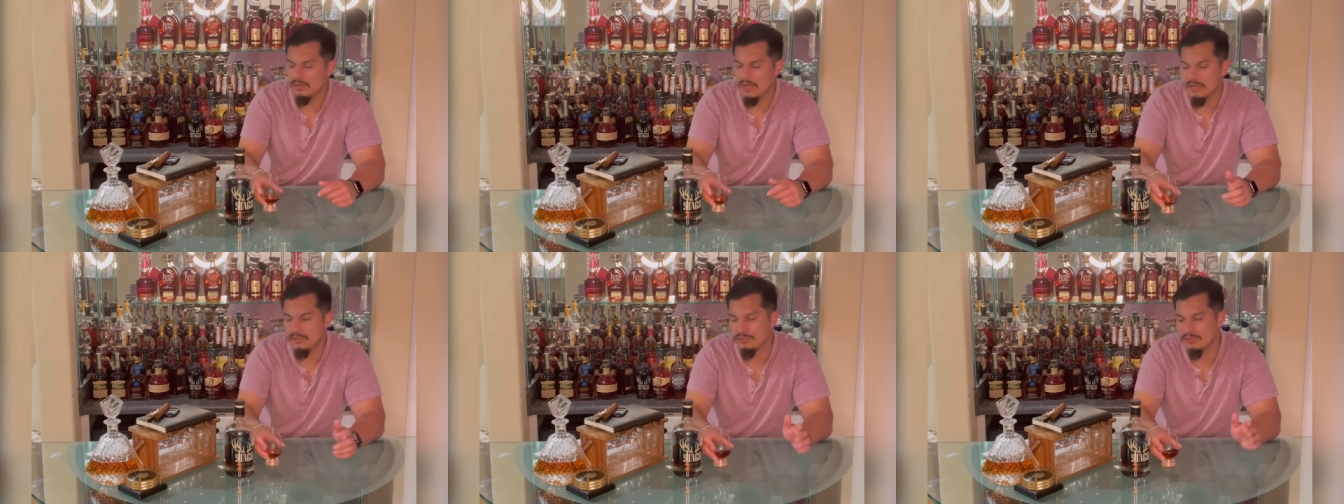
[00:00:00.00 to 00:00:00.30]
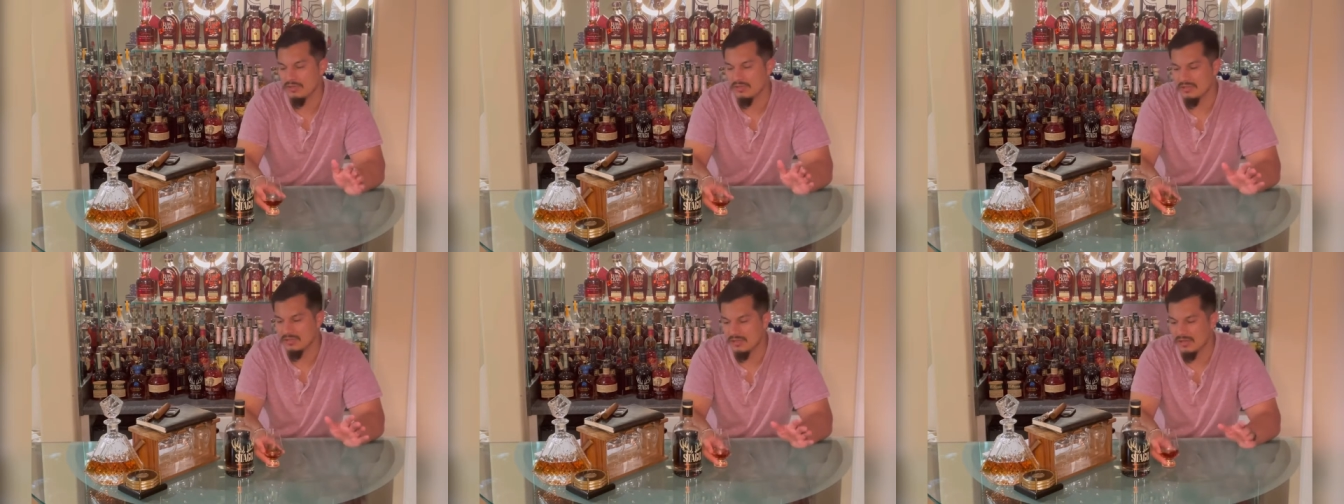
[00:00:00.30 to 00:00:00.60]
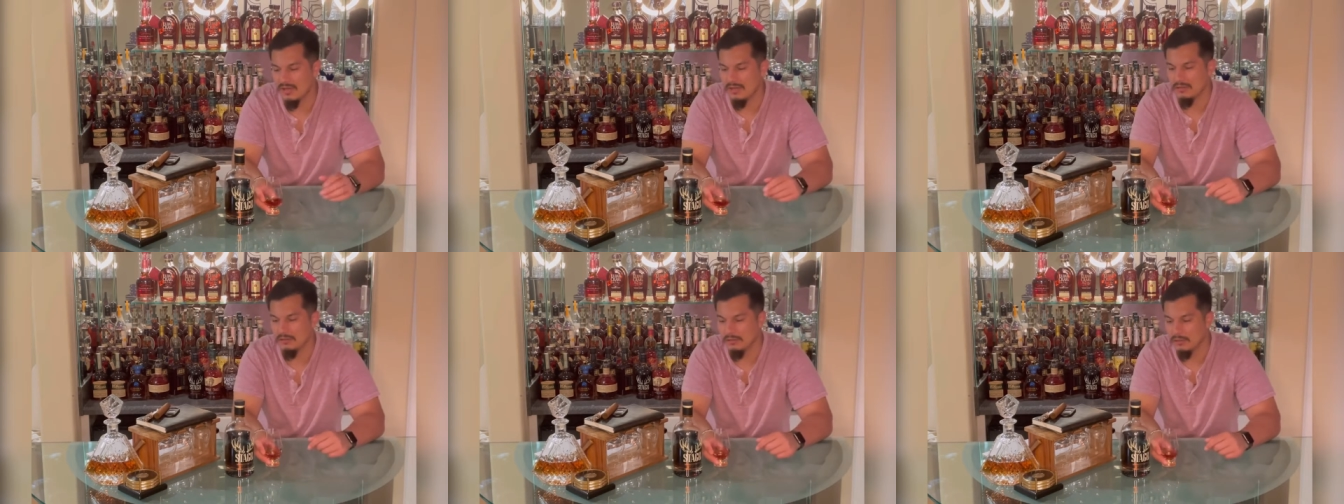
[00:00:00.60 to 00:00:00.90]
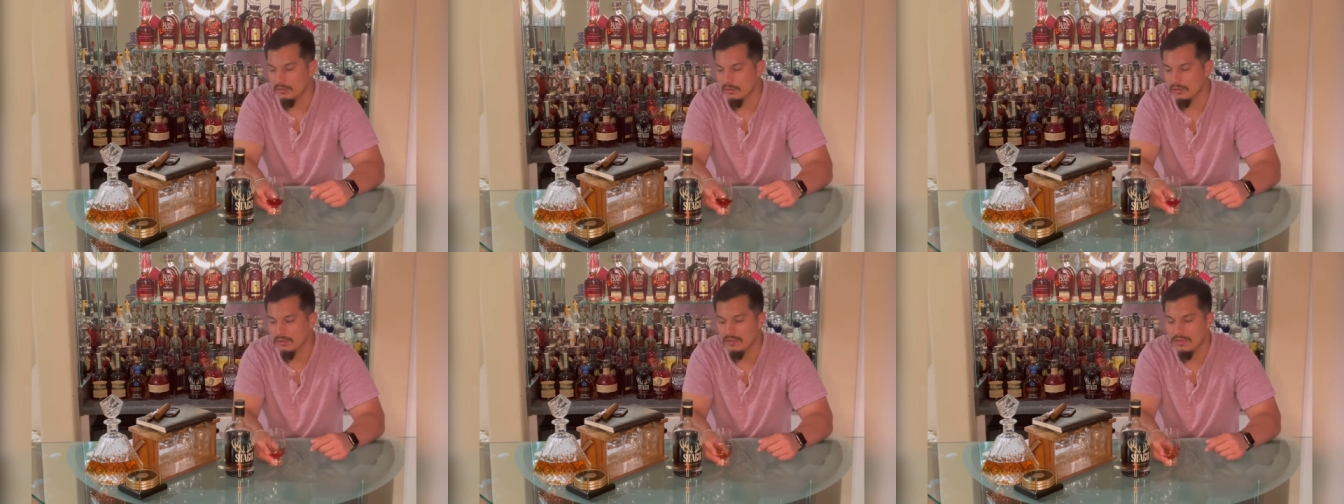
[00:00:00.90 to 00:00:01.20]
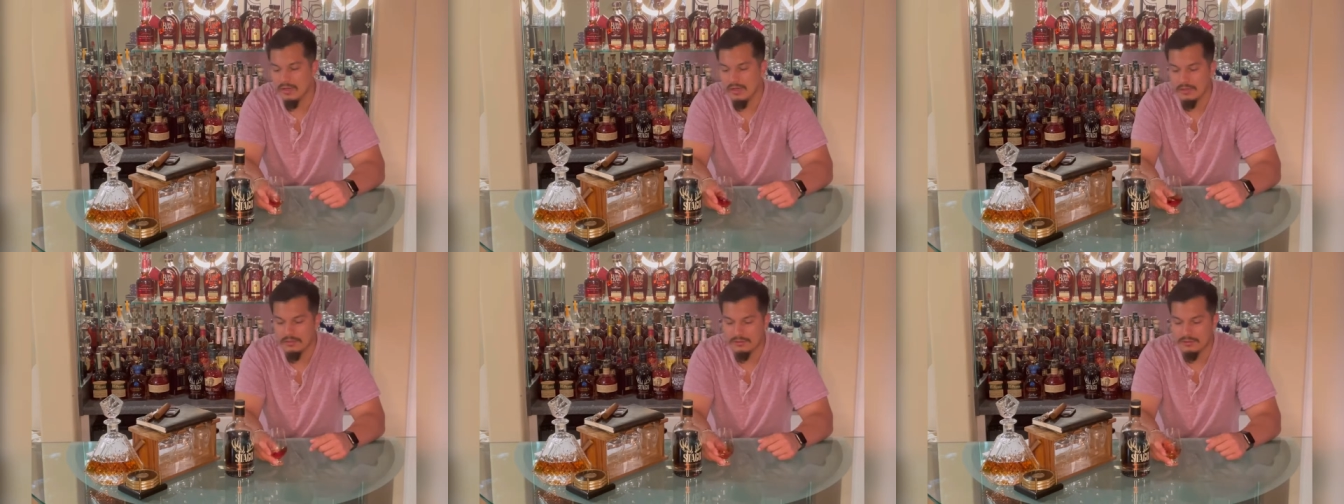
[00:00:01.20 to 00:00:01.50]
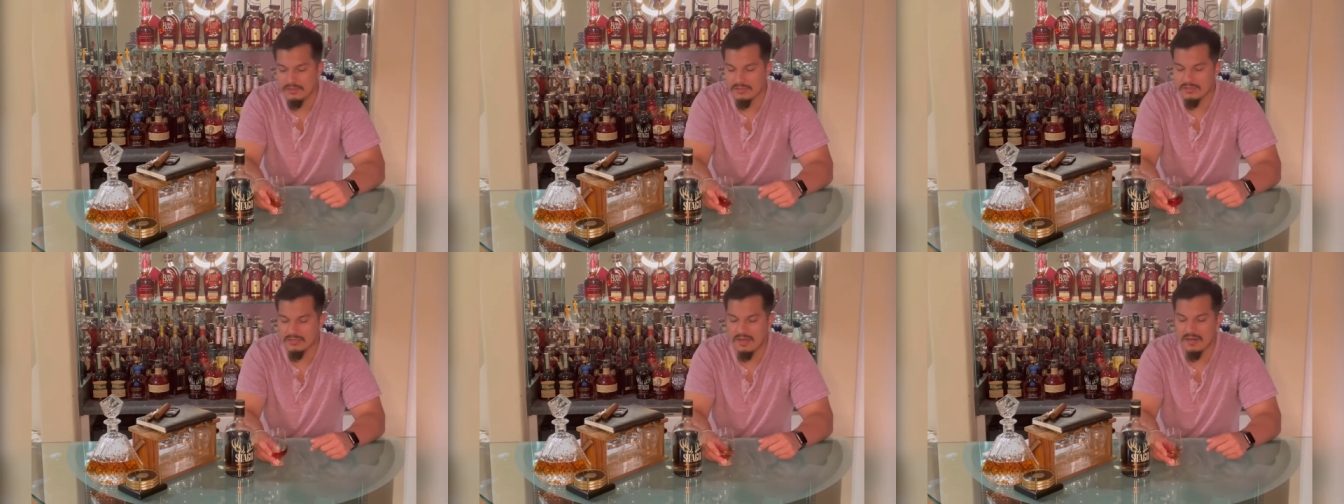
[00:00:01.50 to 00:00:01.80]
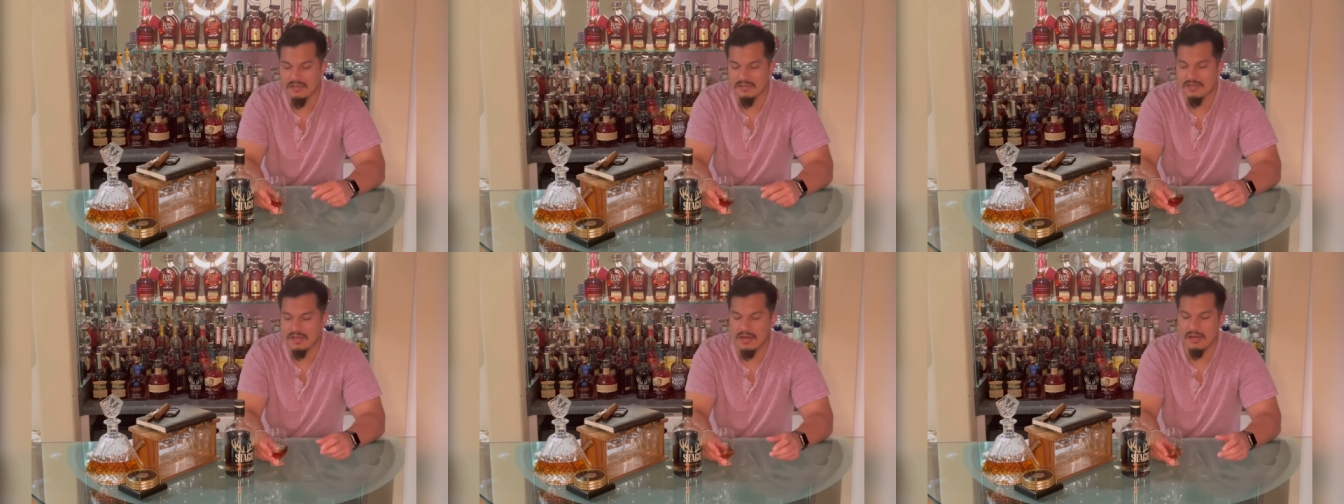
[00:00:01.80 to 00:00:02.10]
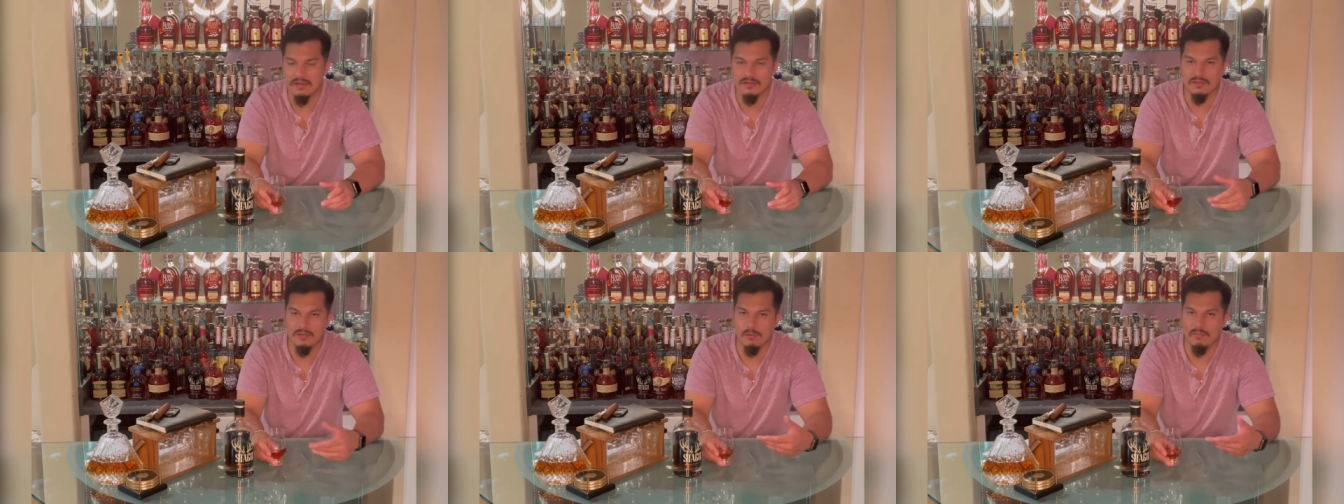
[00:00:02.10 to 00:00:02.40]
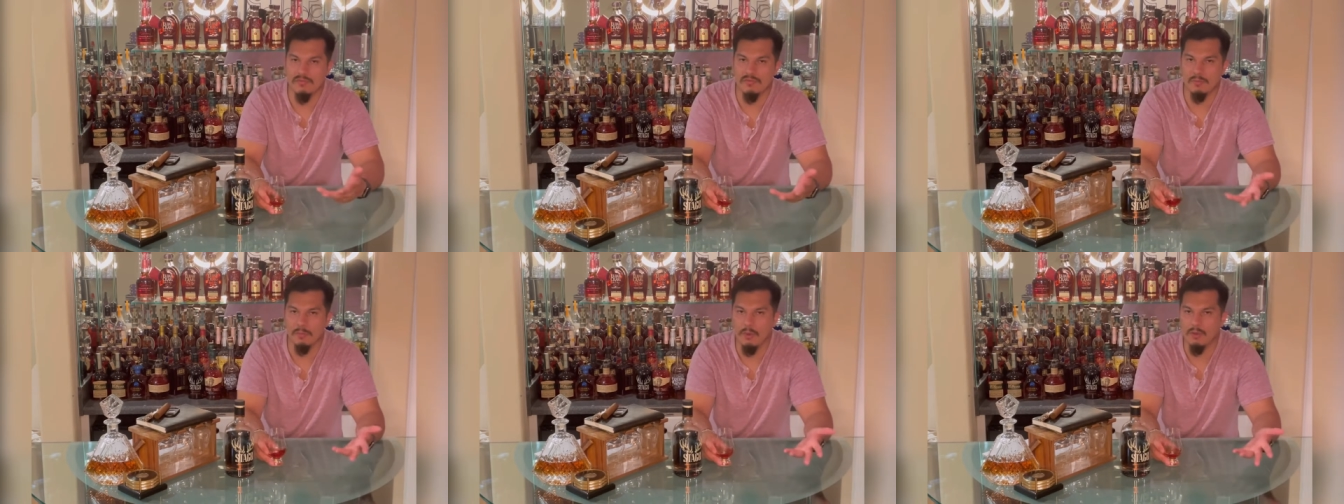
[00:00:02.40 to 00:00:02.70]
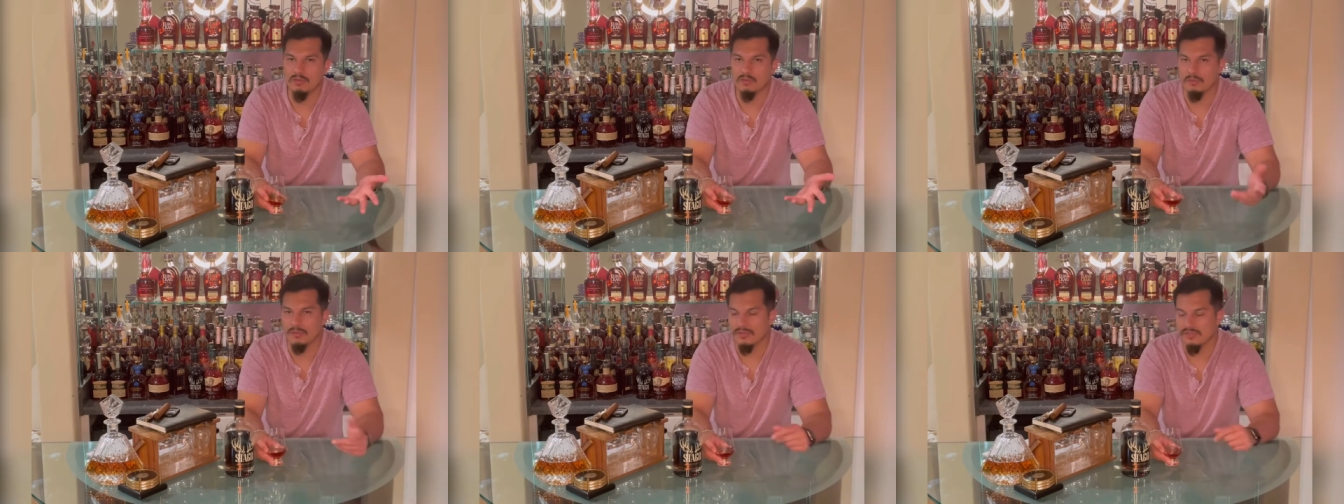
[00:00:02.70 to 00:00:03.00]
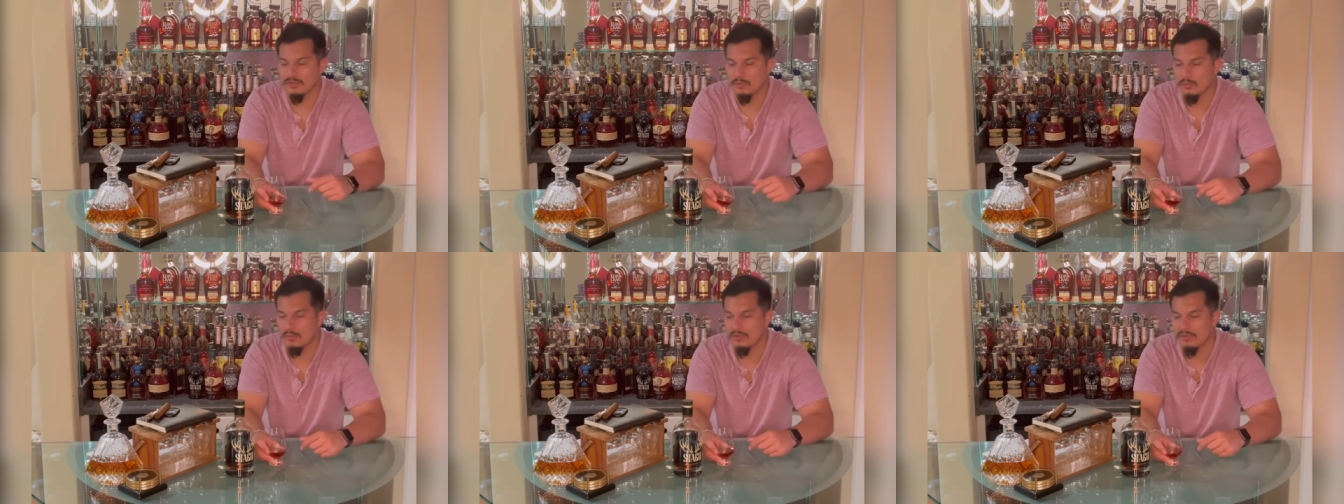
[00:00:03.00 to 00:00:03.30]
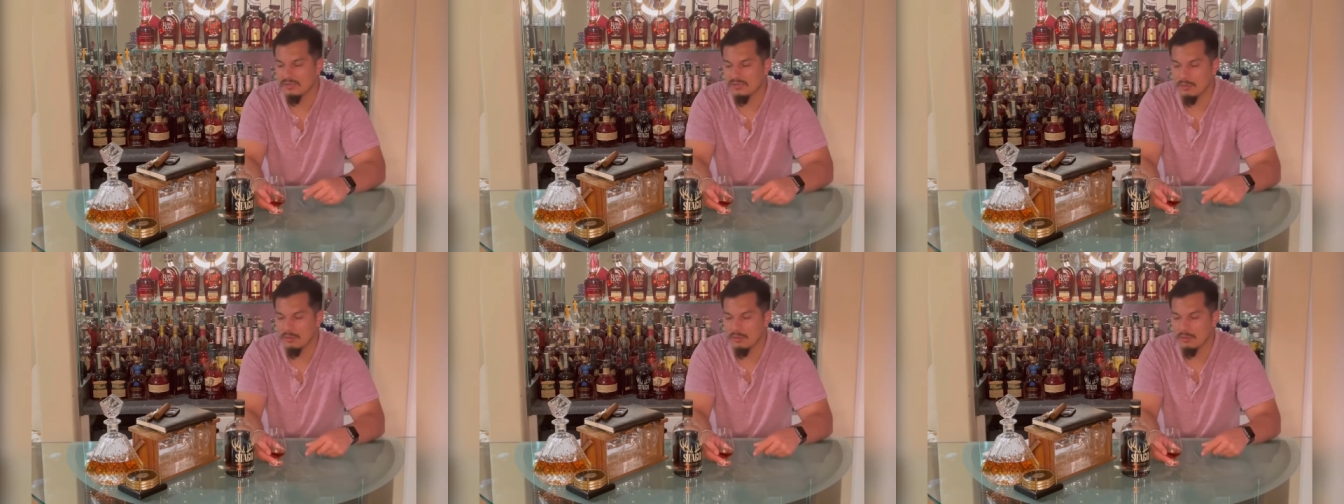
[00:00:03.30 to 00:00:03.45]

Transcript: I shouldn't say kind of lower, just not as high as some of the most recent ones.